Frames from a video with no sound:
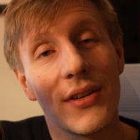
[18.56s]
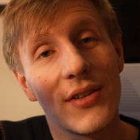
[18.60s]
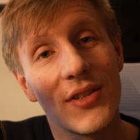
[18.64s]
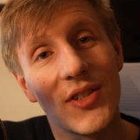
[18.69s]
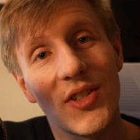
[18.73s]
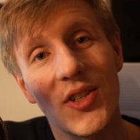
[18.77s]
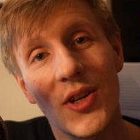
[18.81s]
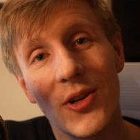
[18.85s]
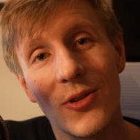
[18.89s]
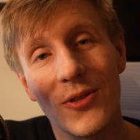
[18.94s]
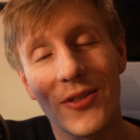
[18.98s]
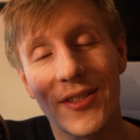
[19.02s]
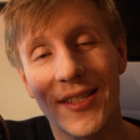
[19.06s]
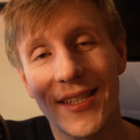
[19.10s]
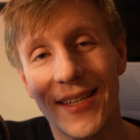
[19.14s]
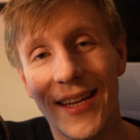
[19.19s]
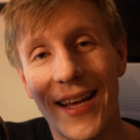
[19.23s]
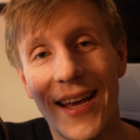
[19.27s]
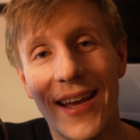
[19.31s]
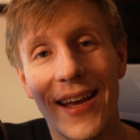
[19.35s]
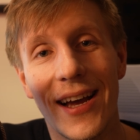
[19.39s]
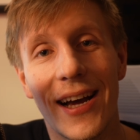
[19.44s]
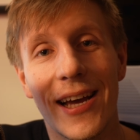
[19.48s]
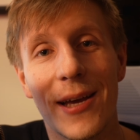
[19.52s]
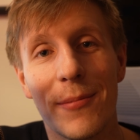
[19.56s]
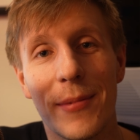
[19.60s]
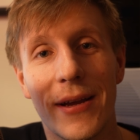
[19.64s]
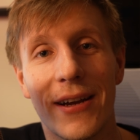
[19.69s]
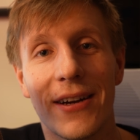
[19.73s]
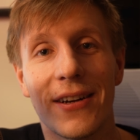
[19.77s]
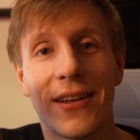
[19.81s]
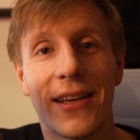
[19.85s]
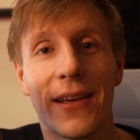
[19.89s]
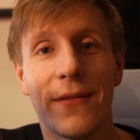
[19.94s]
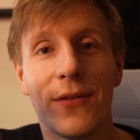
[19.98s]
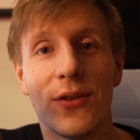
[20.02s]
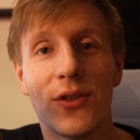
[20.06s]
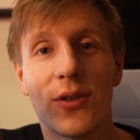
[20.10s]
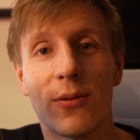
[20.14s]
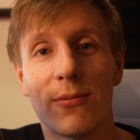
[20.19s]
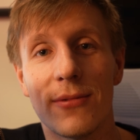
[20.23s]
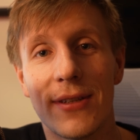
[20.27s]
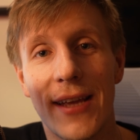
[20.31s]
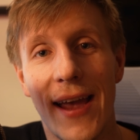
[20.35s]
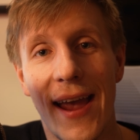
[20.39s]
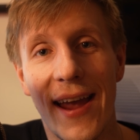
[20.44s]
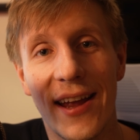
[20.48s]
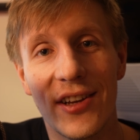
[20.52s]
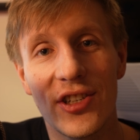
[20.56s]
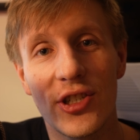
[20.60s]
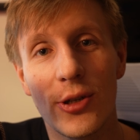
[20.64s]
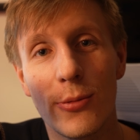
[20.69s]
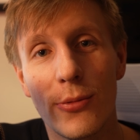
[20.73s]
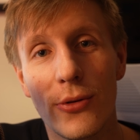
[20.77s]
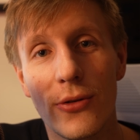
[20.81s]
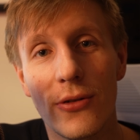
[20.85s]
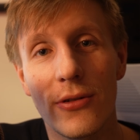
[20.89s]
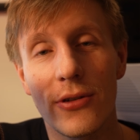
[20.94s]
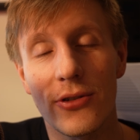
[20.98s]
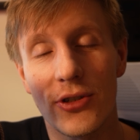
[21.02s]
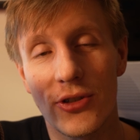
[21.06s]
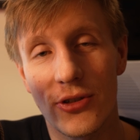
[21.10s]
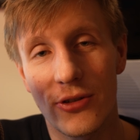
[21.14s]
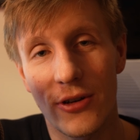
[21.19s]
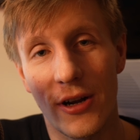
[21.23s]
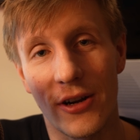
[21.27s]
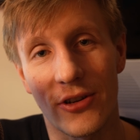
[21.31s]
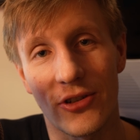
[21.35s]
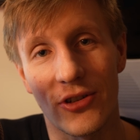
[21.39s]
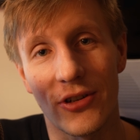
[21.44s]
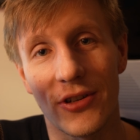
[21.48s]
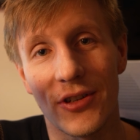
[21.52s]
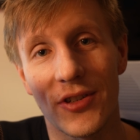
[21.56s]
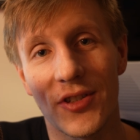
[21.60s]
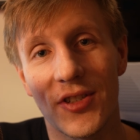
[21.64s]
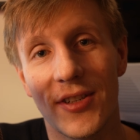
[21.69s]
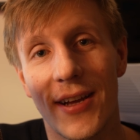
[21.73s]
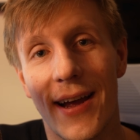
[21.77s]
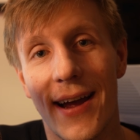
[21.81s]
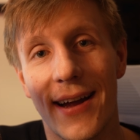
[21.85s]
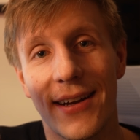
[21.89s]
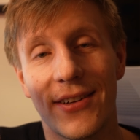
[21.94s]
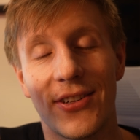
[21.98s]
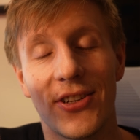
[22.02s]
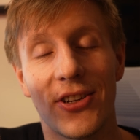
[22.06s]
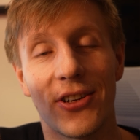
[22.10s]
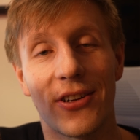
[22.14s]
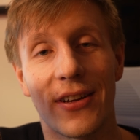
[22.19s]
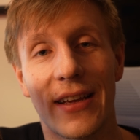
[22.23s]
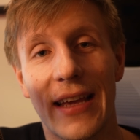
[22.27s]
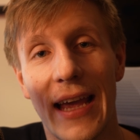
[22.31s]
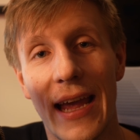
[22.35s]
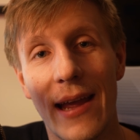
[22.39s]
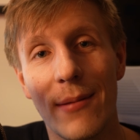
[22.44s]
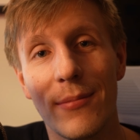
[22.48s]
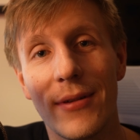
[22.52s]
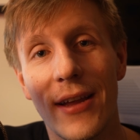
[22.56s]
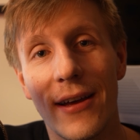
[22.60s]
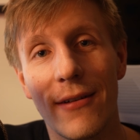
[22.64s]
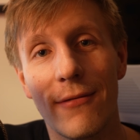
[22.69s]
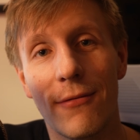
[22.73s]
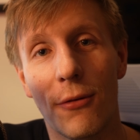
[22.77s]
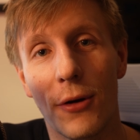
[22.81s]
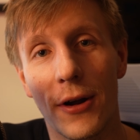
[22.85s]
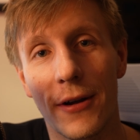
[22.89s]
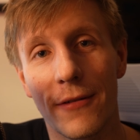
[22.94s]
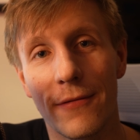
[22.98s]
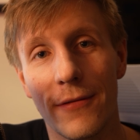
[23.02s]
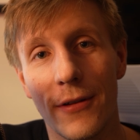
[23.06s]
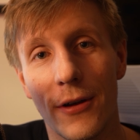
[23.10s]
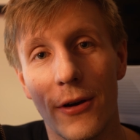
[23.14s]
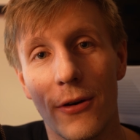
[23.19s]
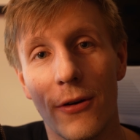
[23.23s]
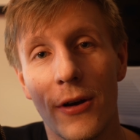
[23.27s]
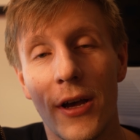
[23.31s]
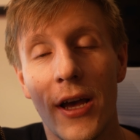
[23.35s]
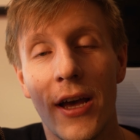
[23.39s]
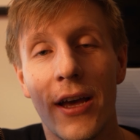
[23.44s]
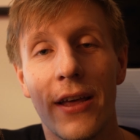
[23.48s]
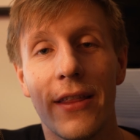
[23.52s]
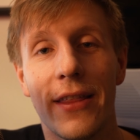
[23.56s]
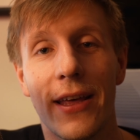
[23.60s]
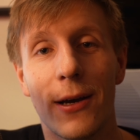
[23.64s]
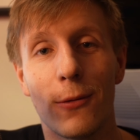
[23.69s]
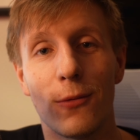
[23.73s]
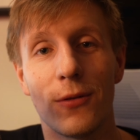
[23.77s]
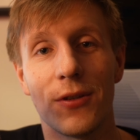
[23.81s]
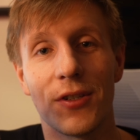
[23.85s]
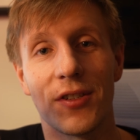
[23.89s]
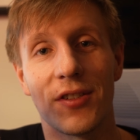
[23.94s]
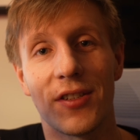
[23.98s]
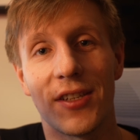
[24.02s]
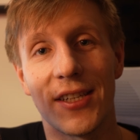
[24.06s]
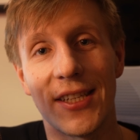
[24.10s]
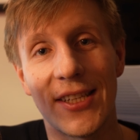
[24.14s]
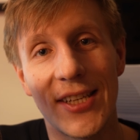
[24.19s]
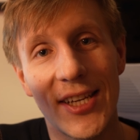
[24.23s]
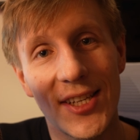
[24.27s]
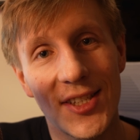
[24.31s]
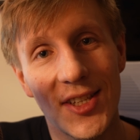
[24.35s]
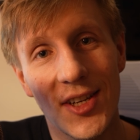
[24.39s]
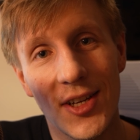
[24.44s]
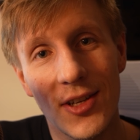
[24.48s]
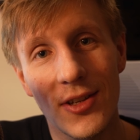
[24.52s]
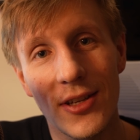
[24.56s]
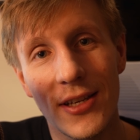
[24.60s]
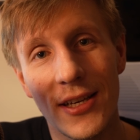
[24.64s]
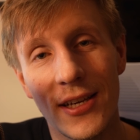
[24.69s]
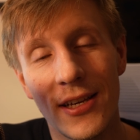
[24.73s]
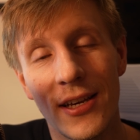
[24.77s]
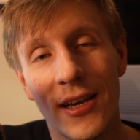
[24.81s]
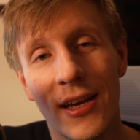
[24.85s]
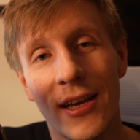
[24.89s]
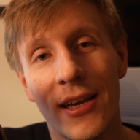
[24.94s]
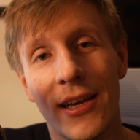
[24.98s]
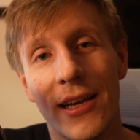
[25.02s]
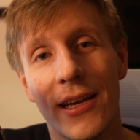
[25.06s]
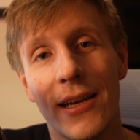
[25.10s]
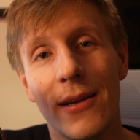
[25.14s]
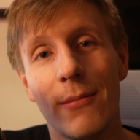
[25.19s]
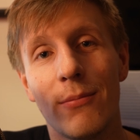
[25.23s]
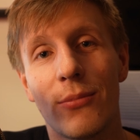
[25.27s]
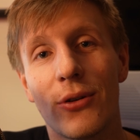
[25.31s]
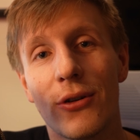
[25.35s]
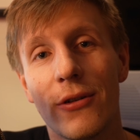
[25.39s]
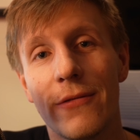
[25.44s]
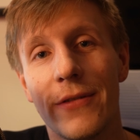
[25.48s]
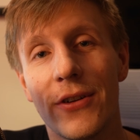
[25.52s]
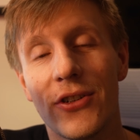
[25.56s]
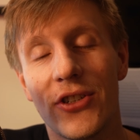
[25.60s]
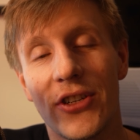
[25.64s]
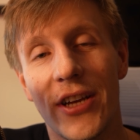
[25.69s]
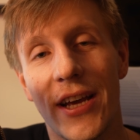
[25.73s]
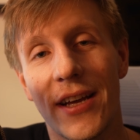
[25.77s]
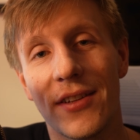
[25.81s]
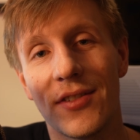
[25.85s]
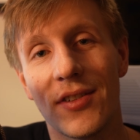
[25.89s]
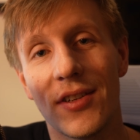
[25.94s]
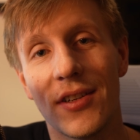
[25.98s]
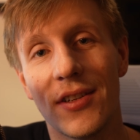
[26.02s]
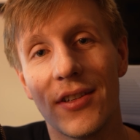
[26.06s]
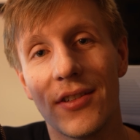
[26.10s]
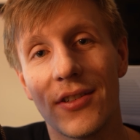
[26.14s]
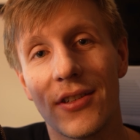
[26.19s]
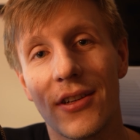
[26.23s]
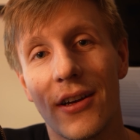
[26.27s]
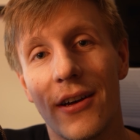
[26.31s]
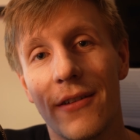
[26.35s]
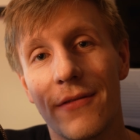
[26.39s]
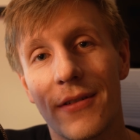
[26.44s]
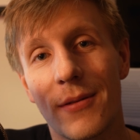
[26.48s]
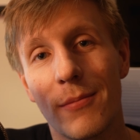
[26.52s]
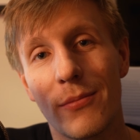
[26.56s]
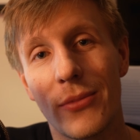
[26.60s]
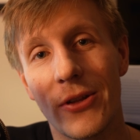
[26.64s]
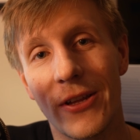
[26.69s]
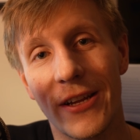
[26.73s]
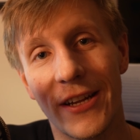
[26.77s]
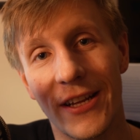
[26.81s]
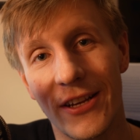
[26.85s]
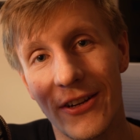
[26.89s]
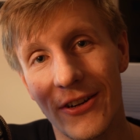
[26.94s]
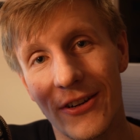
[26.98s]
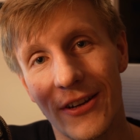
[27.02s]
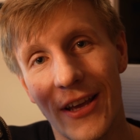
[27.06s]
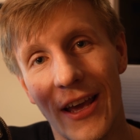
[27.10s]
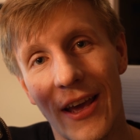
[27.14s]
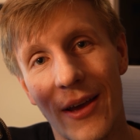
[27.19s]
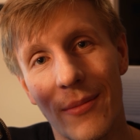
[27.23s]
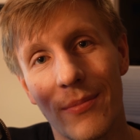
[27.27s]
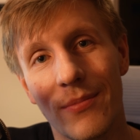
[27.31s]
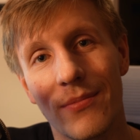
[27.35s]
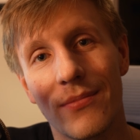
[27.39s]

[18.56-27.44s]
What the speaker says: So today I am here to give you some tangible structures to add to your game dev workflow that will statistically improve your chances of completing your game.